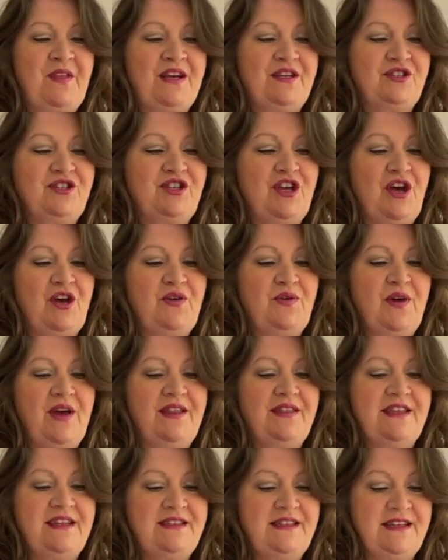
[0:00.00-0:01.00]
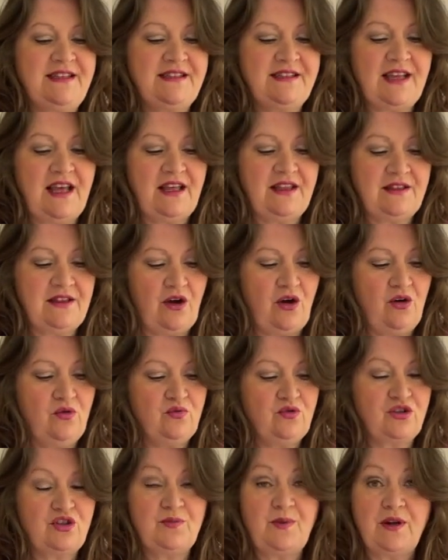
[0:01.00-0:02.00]
So this is the hot
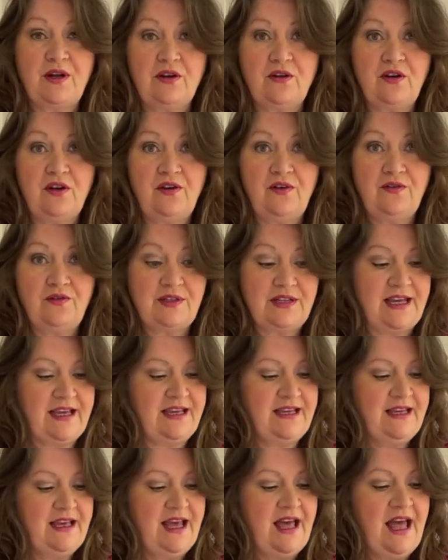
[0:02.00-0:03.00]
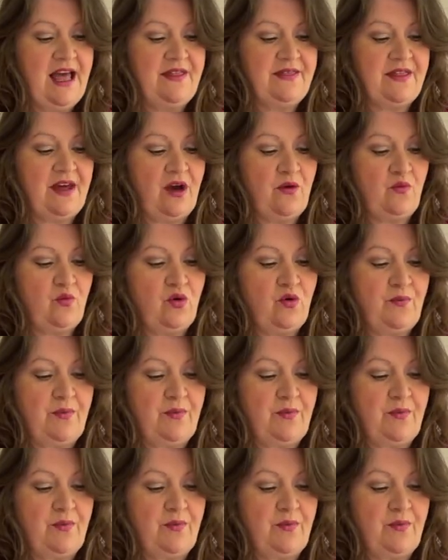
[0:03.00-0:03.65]
water bottle cozy that will